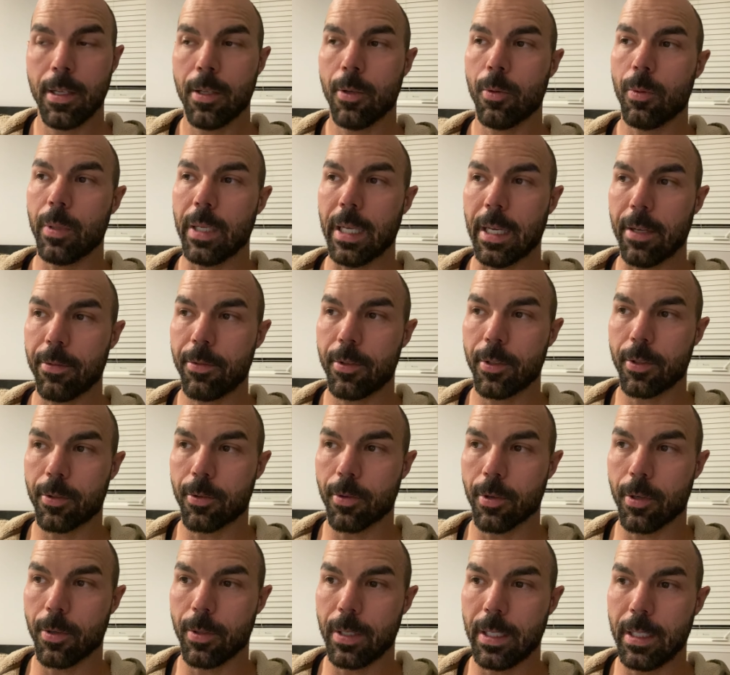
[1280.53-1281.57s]
We have to
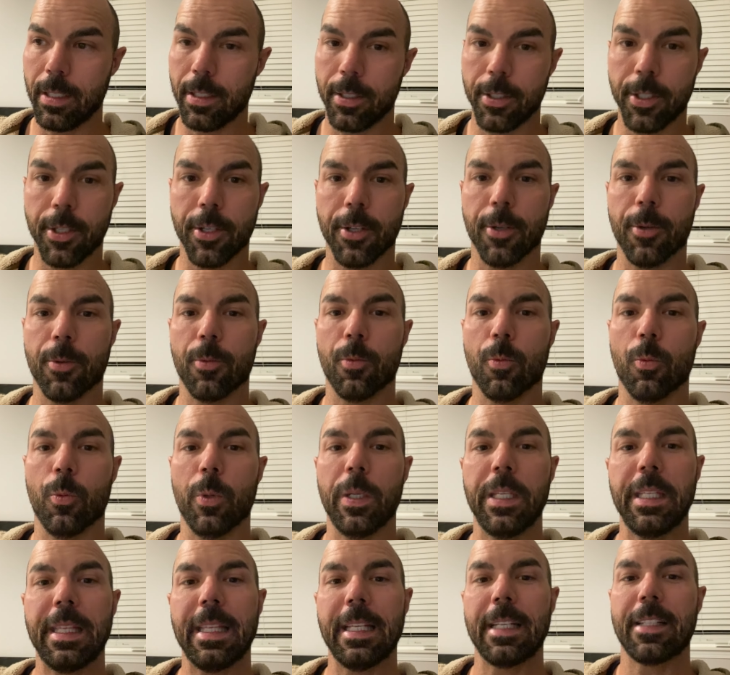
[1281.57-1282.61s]
grow in, you know,
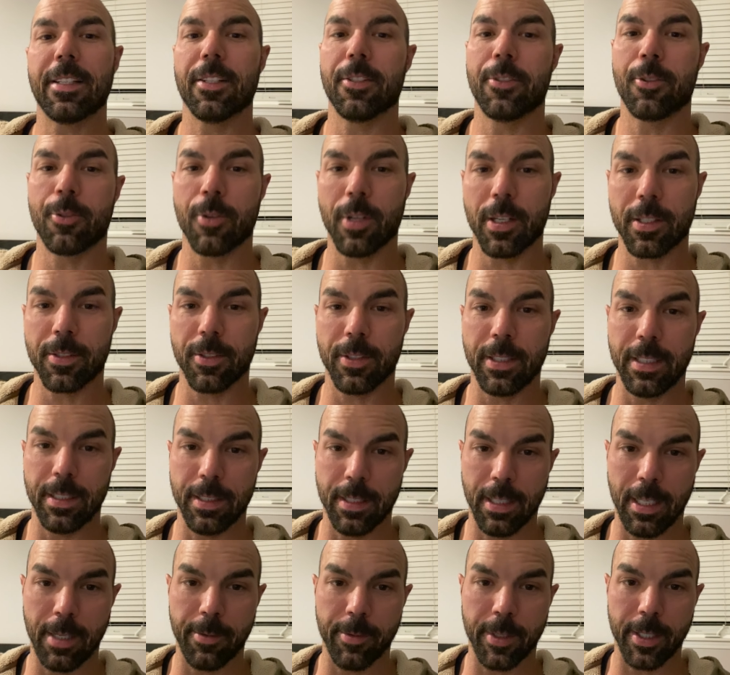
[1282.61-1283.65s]
we think the struggle is
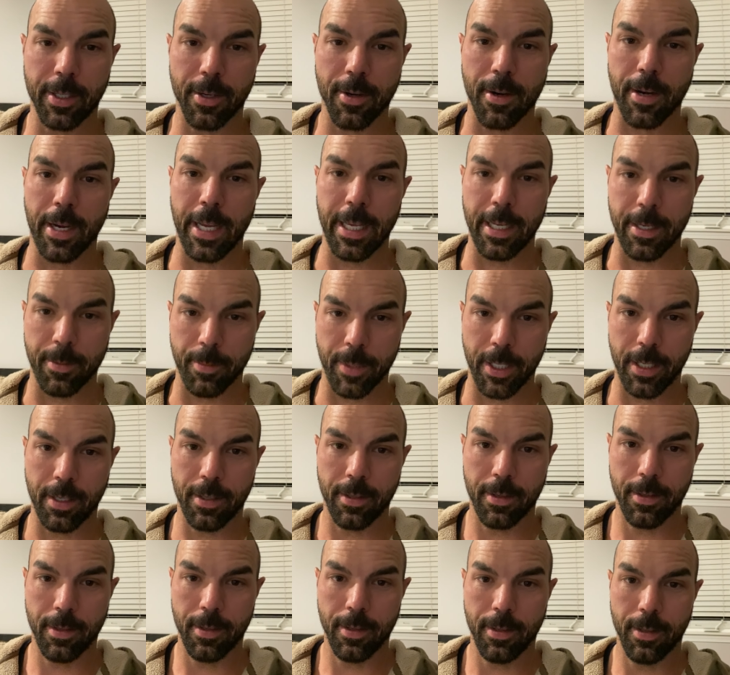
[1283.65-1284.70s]
loving our enemy.
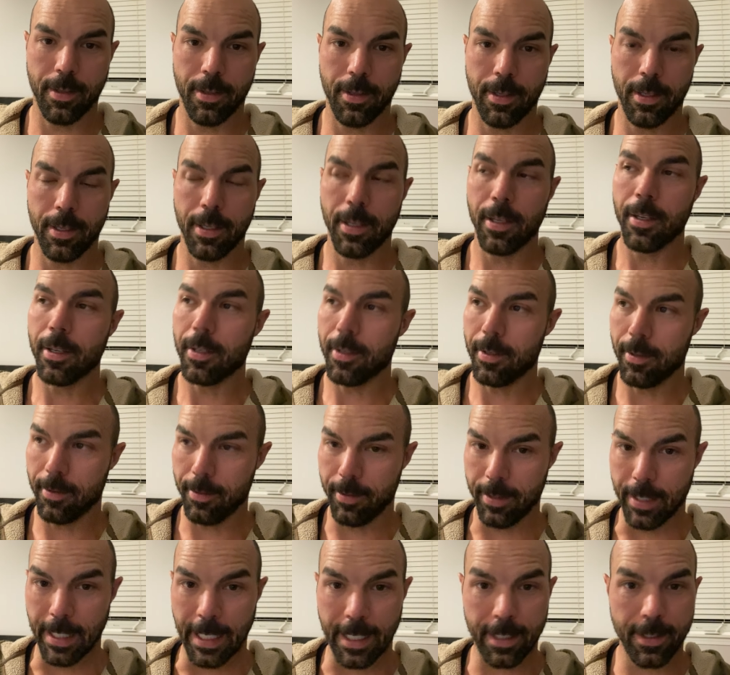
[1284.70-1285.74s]

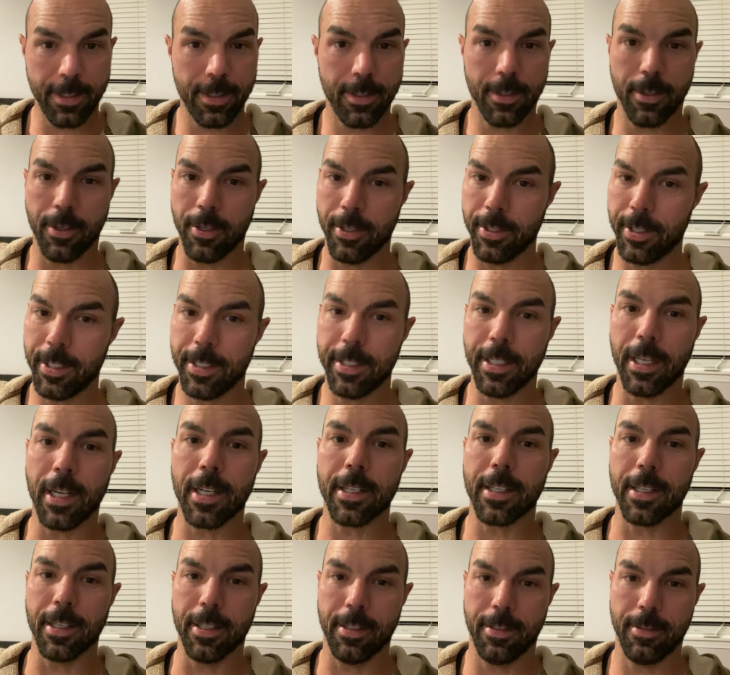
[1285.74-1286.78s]
That's on the
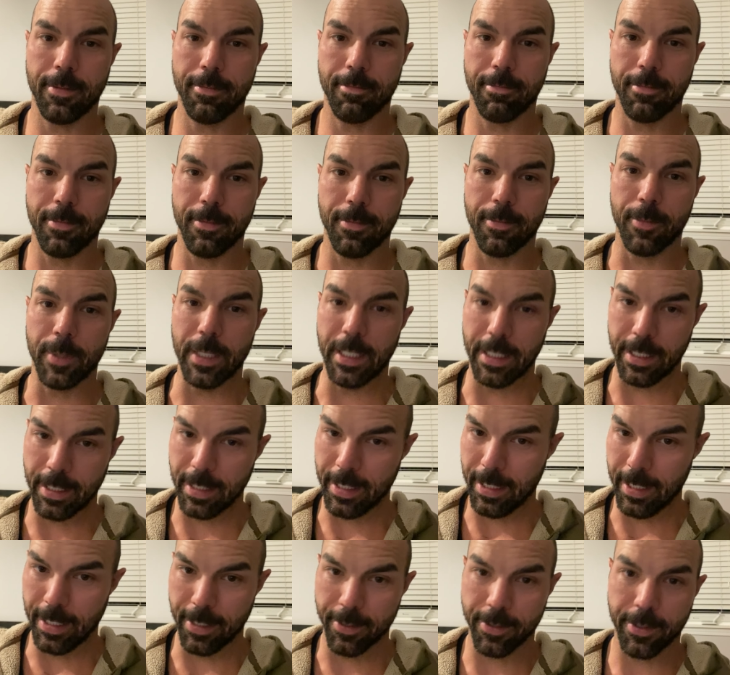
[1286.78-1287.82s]
docket. We need to
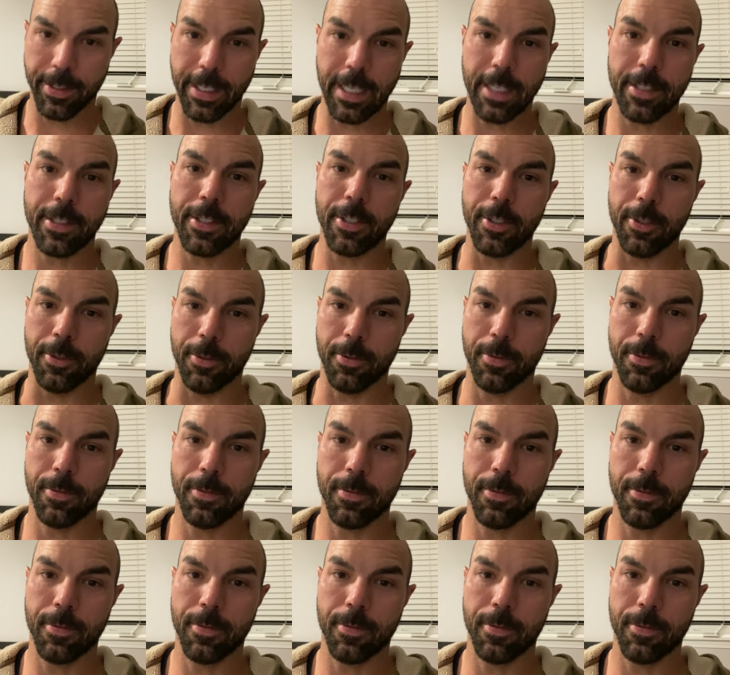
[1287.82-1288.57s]
handle that too.